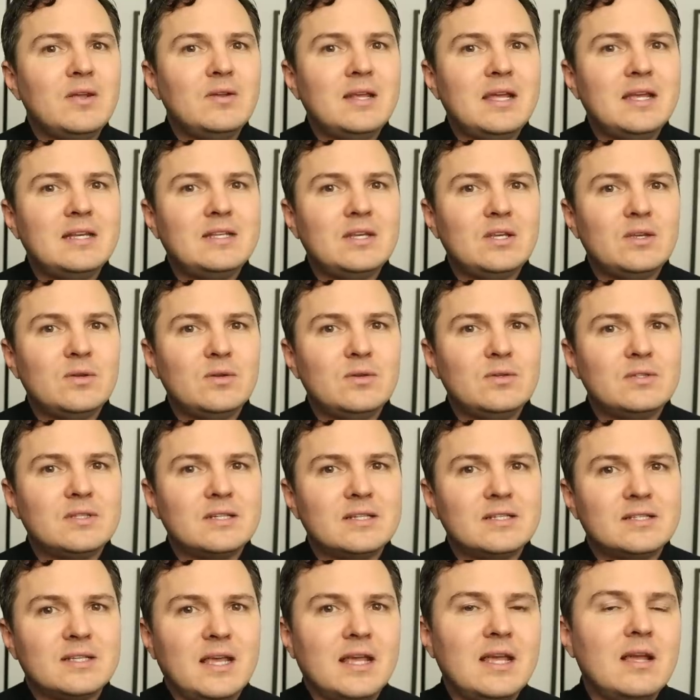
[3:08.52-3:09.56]
you need to use
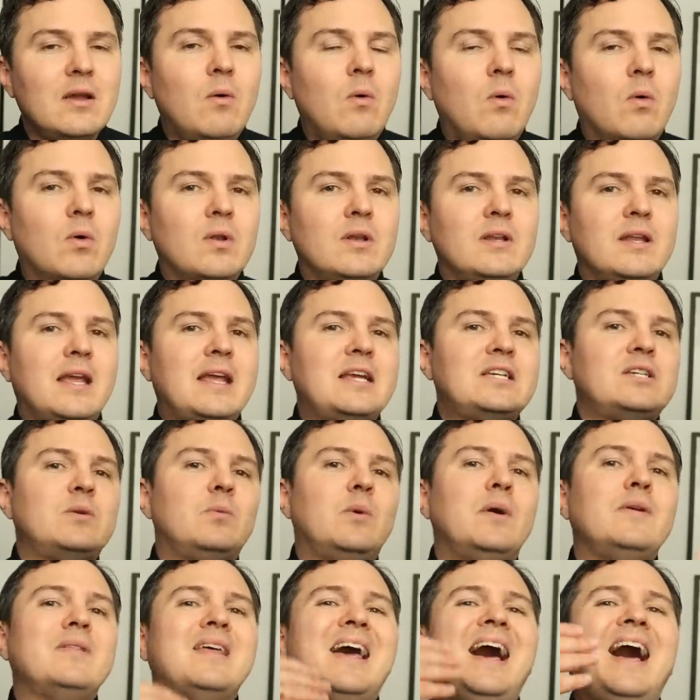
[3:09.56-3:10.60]
this in coordination
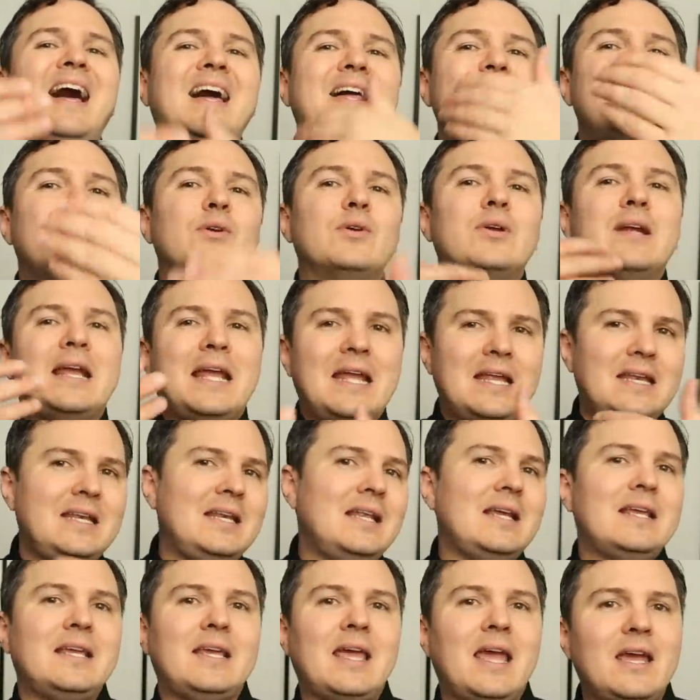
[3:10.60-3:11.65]
with other
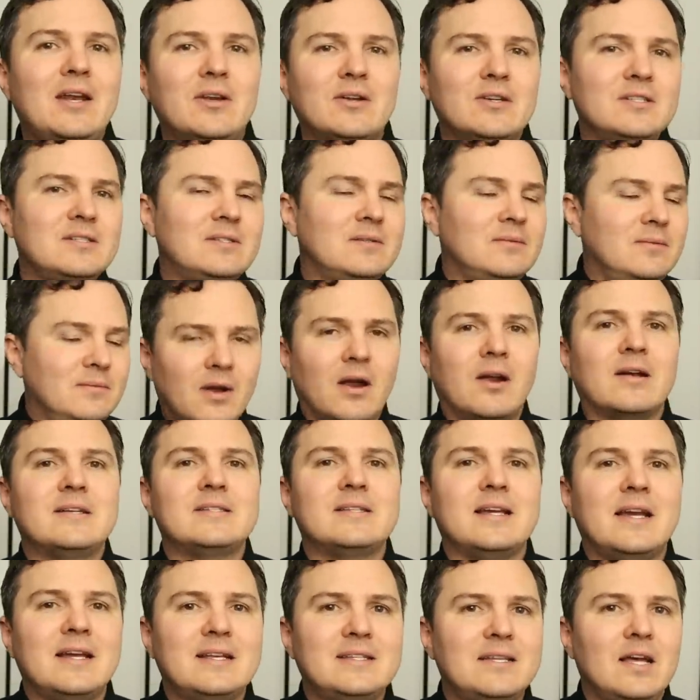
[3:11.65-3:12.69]
indicators.
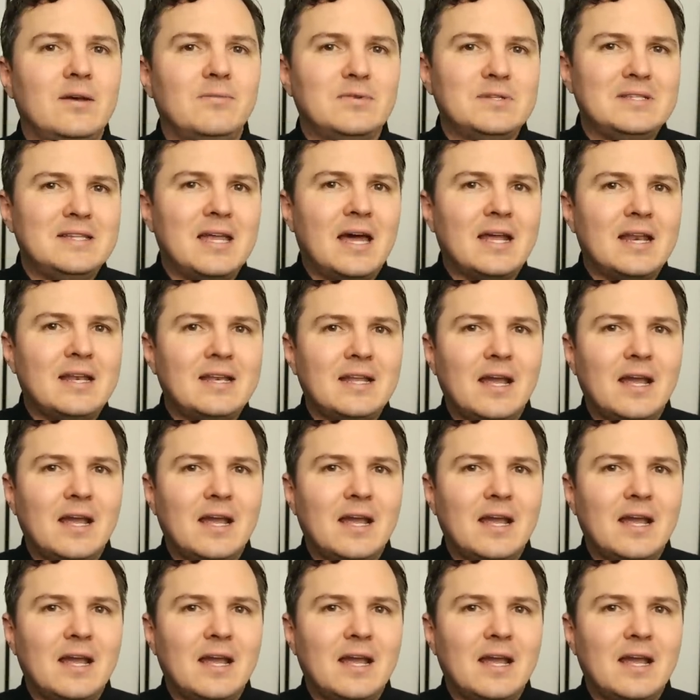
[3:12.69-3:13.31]
RSI itself is not